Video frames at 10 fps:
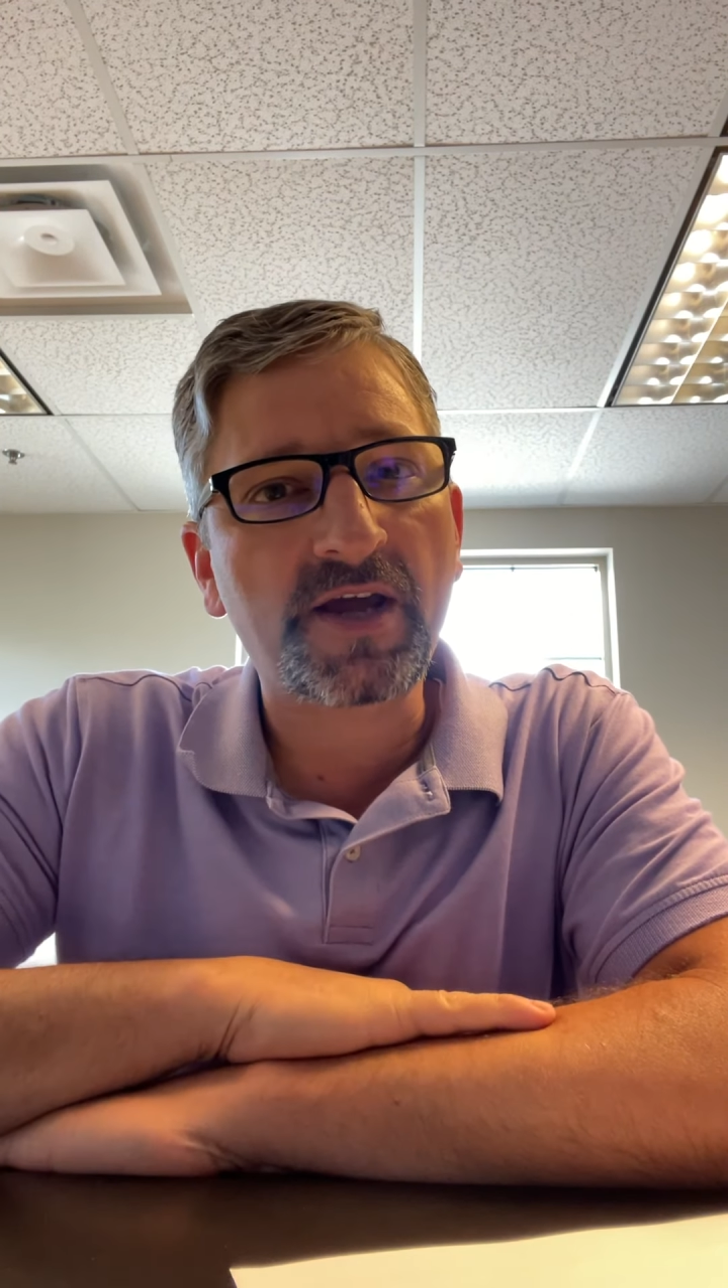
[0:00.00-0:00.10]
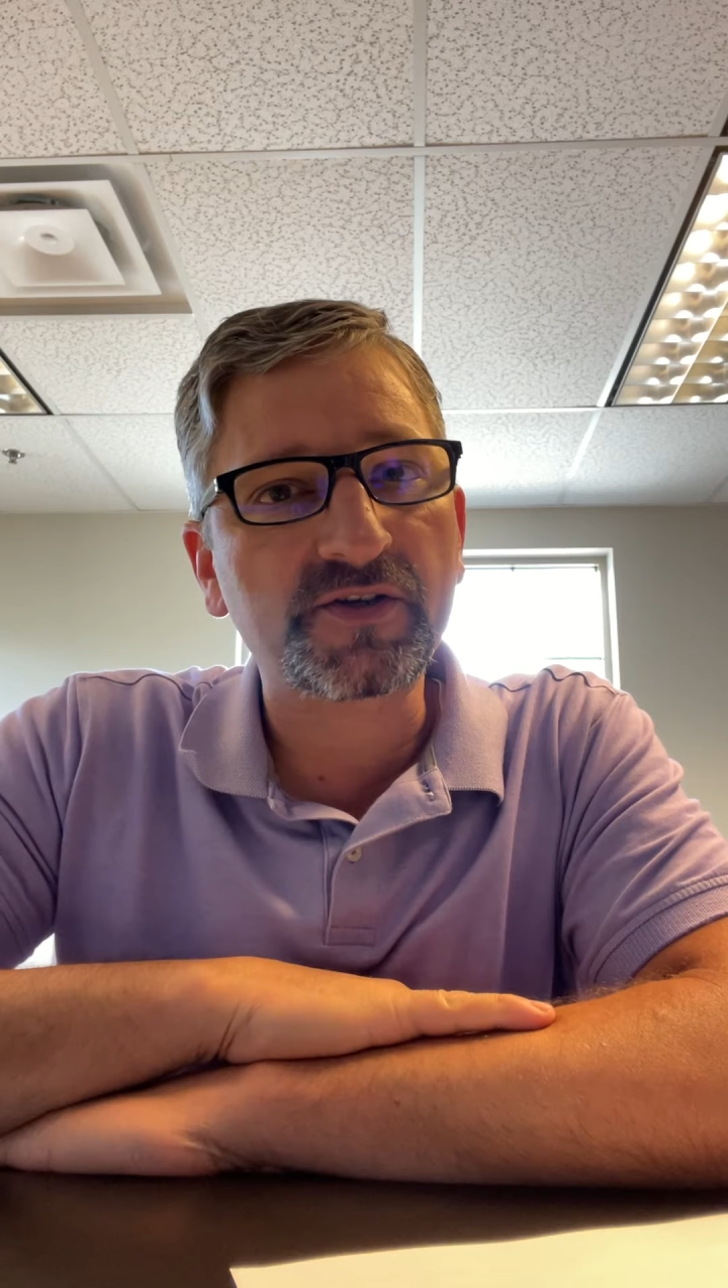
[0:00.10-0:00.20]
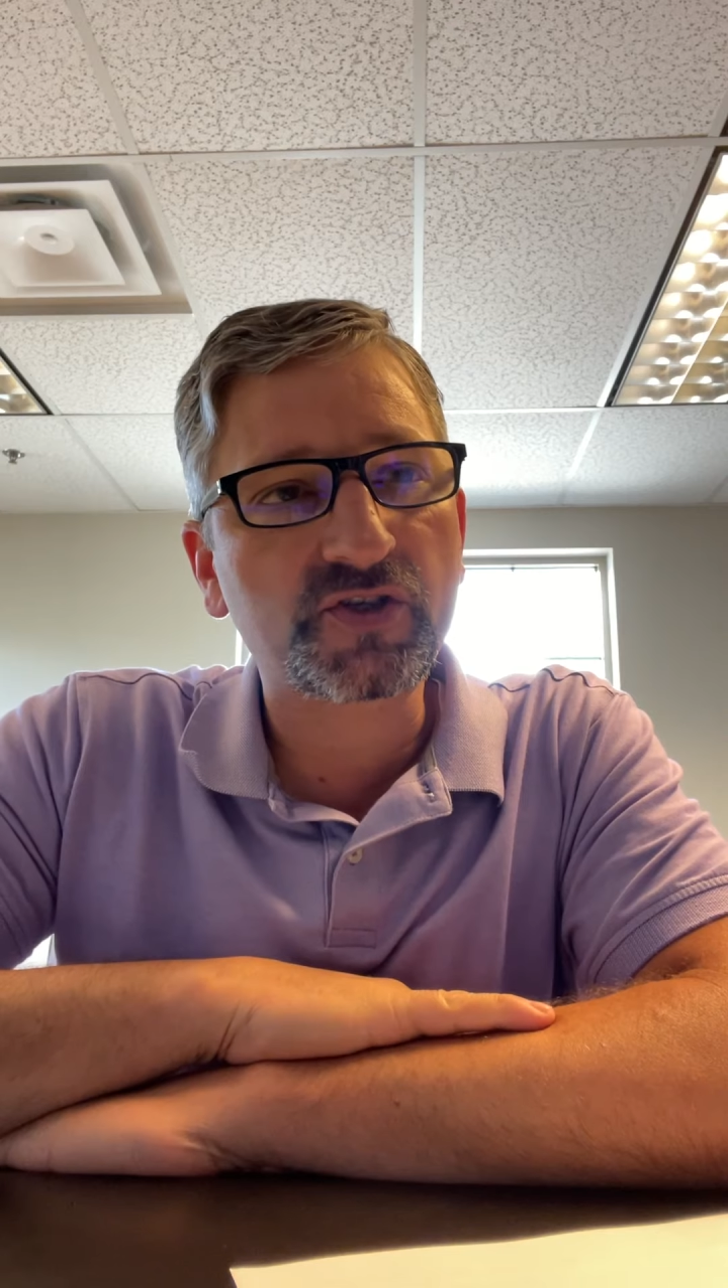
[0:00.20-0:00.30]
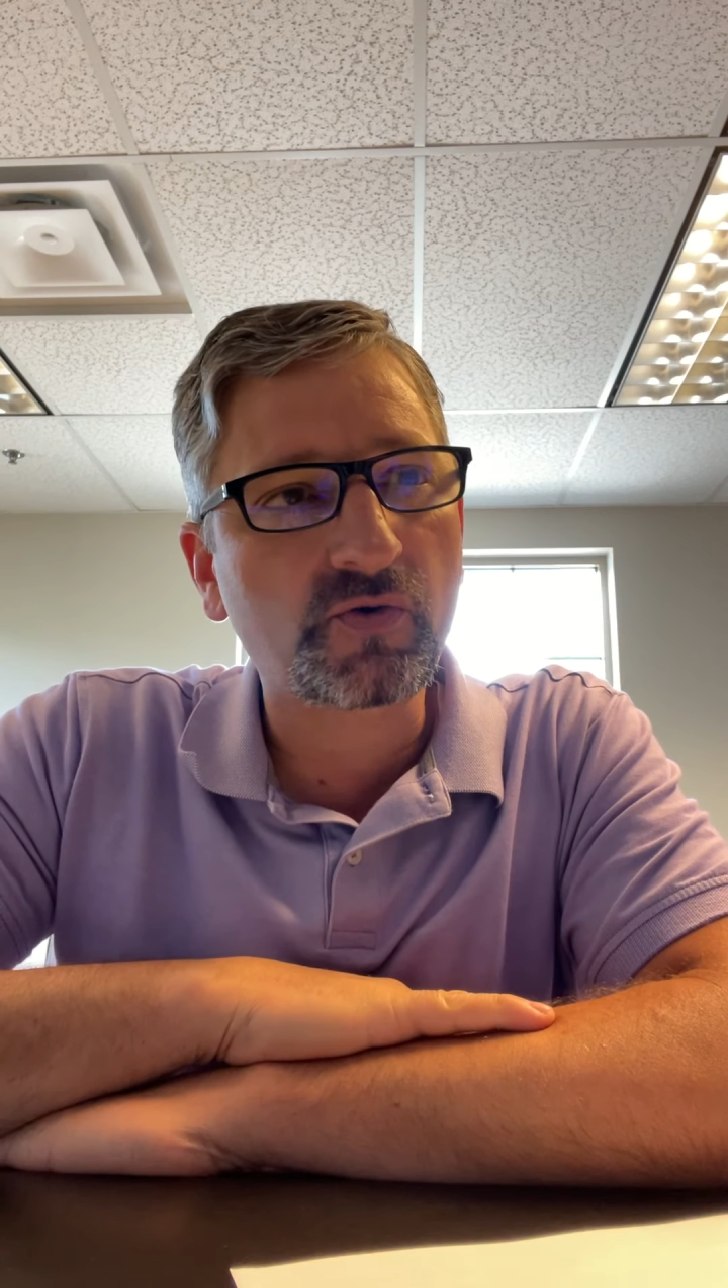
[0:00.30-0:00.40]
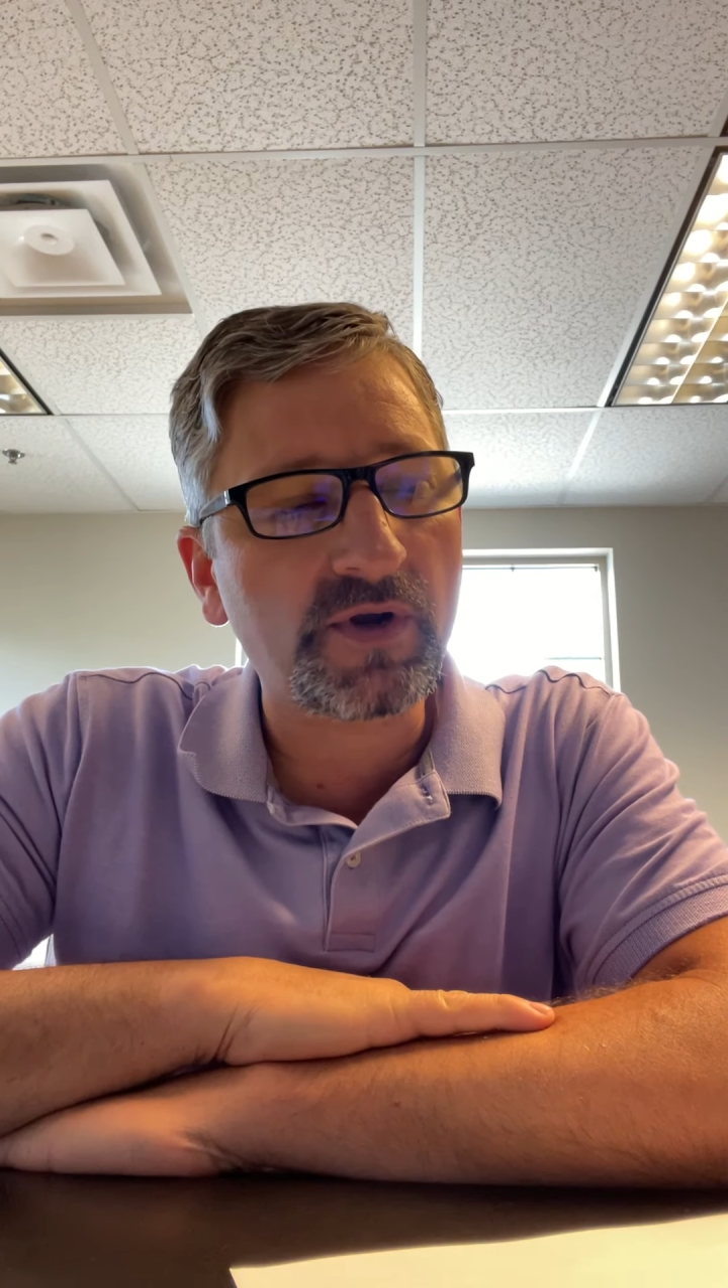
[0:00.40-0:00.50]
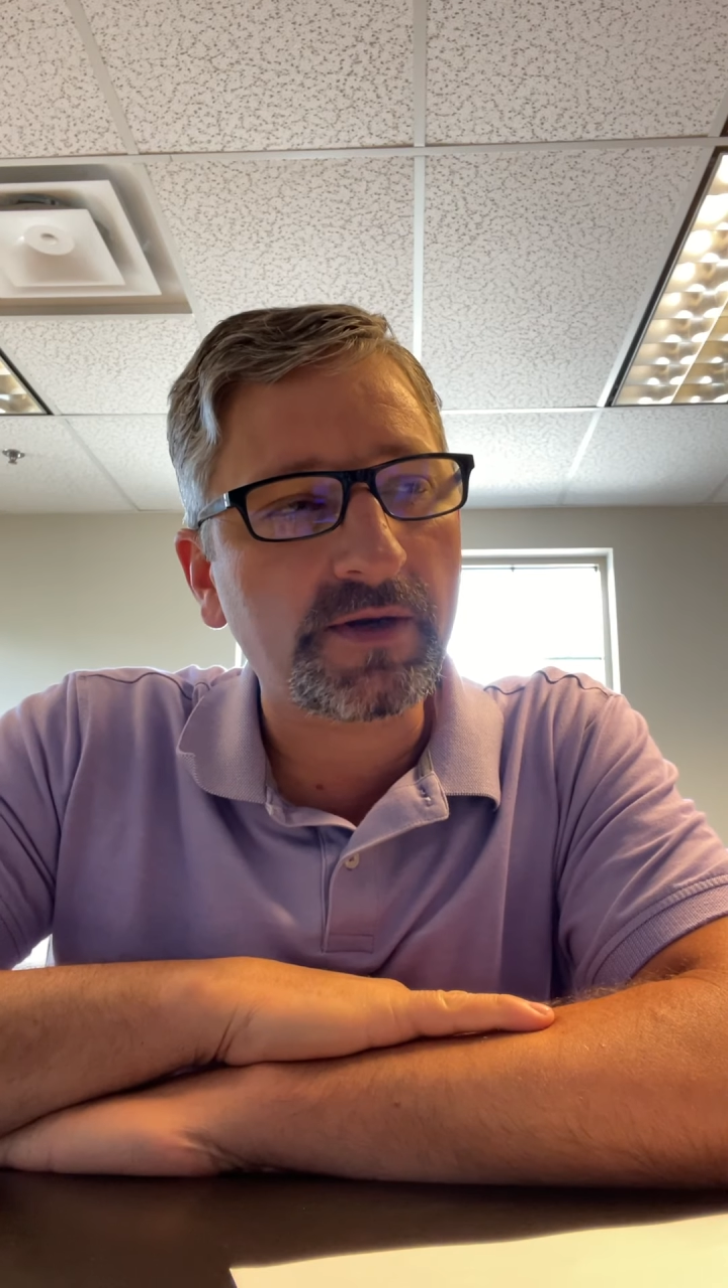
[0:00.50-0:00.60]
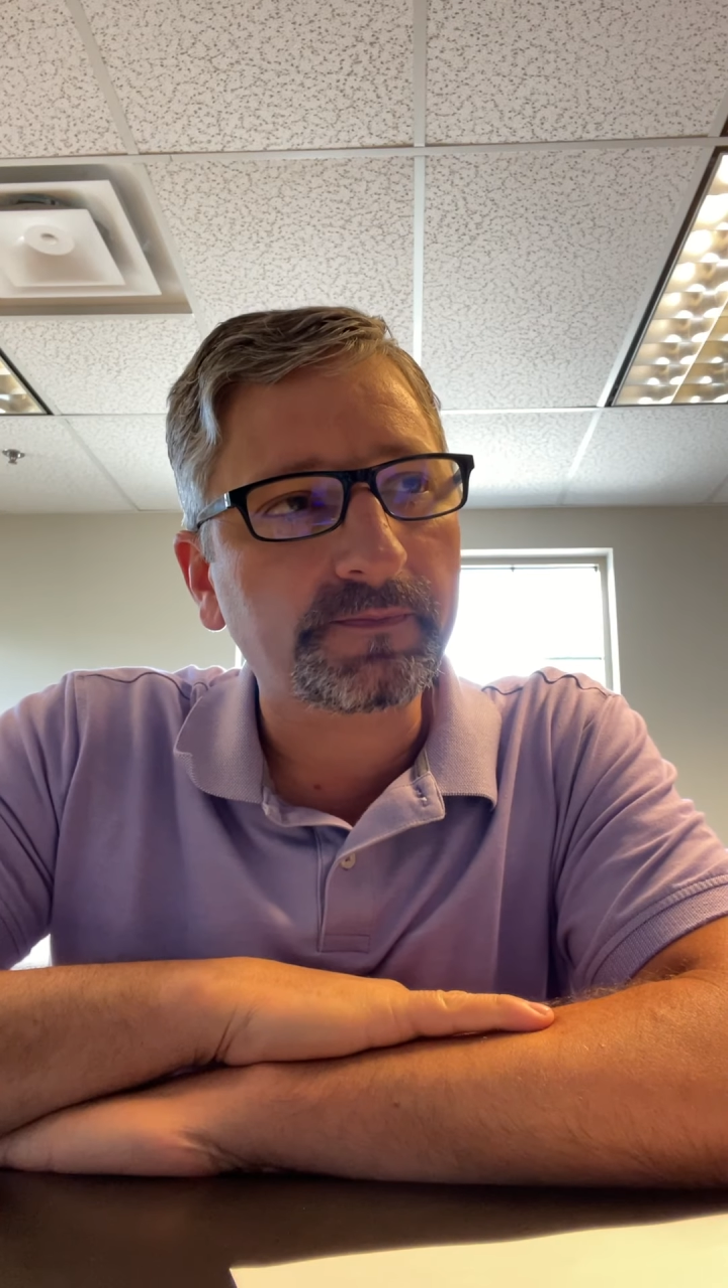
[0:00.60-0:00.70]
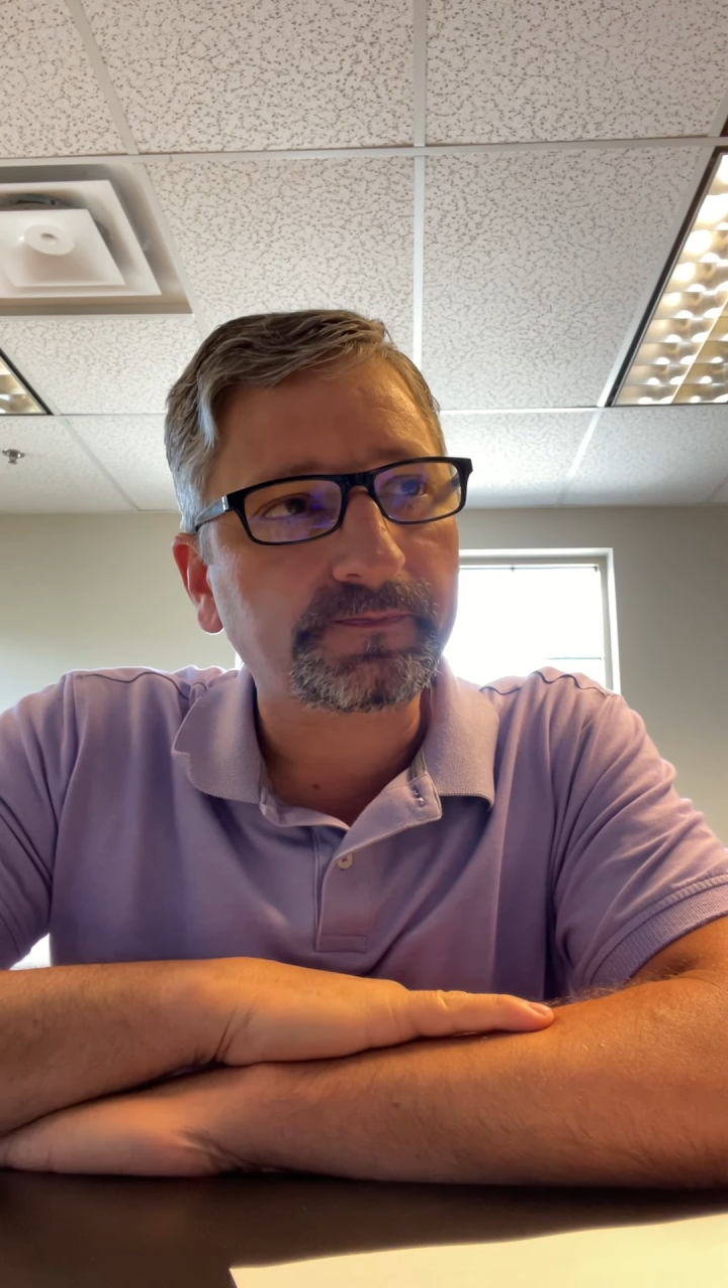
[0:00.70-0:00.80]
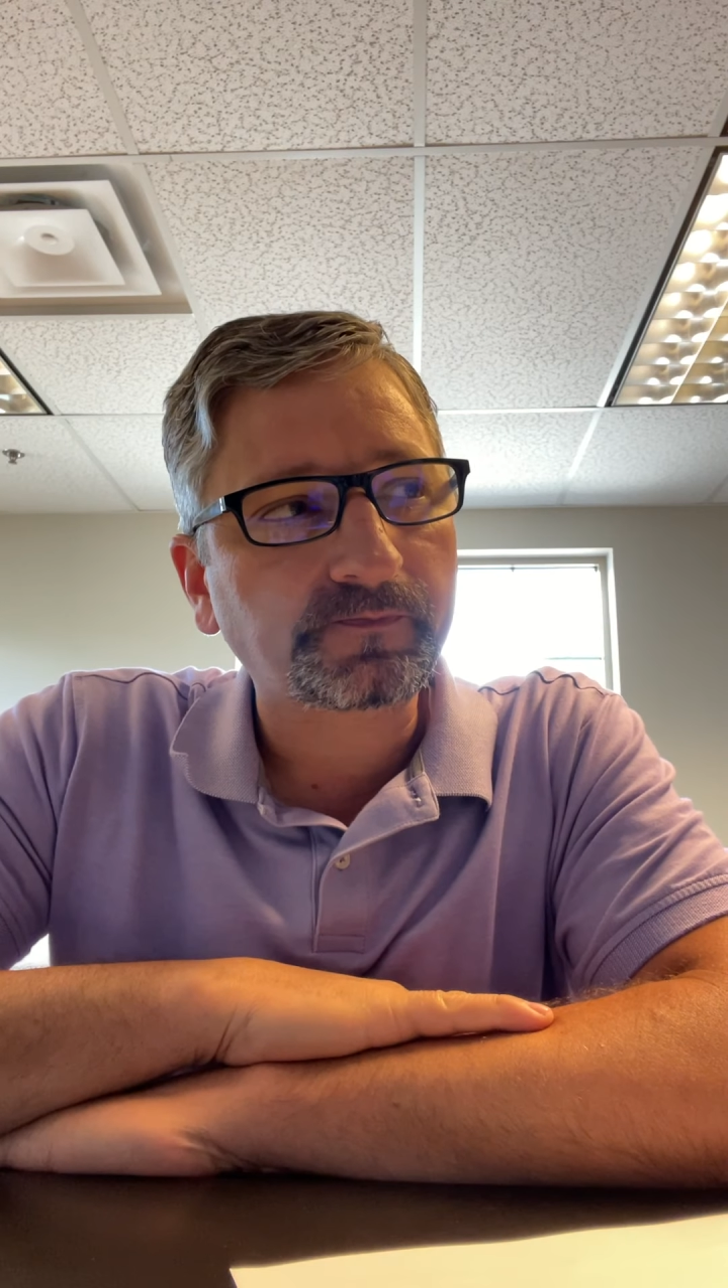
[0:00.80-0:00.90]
at a screen.